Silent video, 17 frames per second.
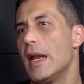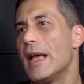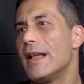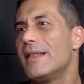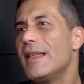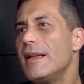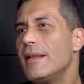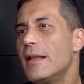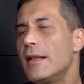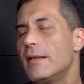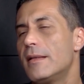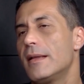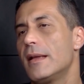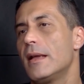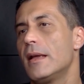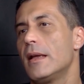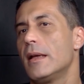I think that
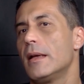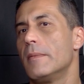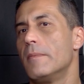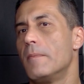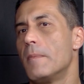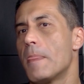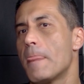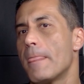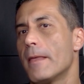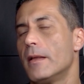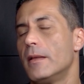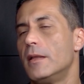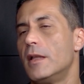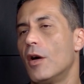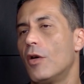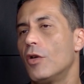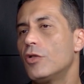
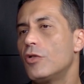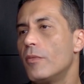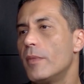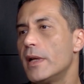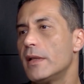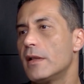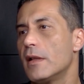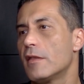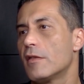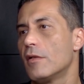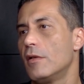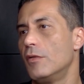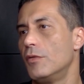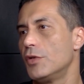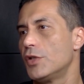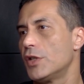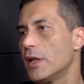the automated
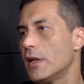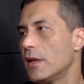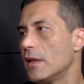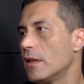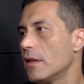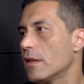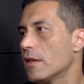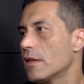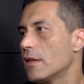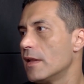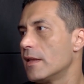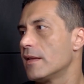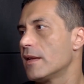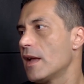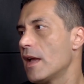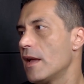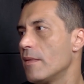solutions
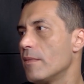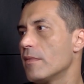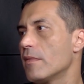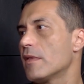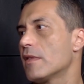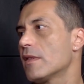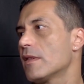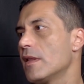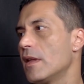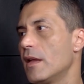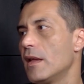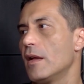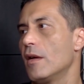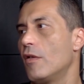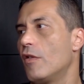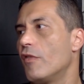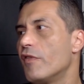that comes
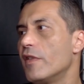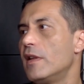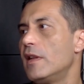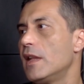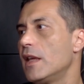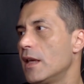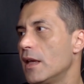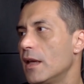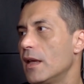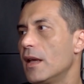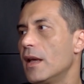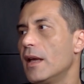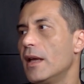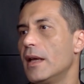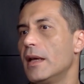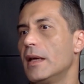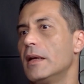oftenly
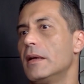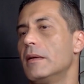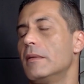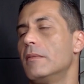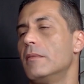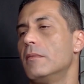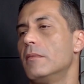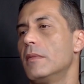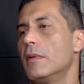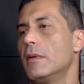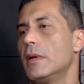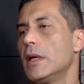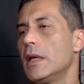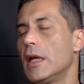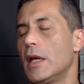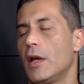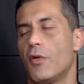
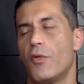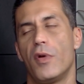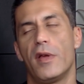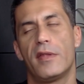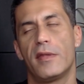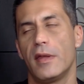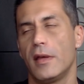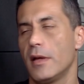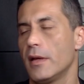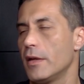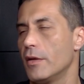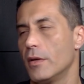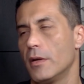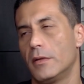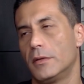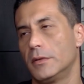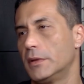increasing,
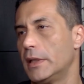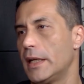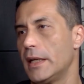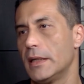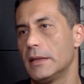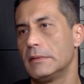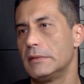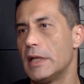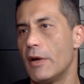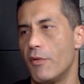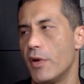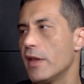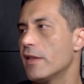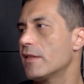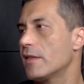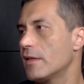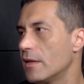the
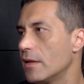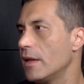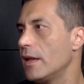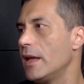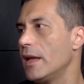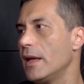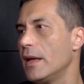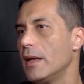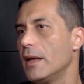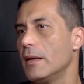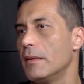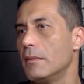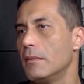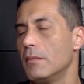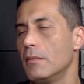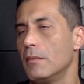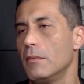risk
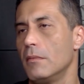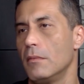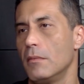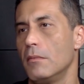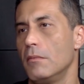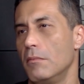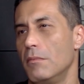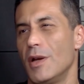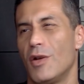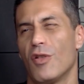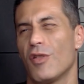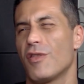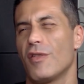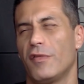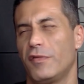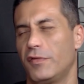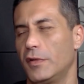
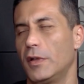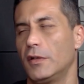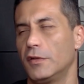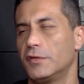because of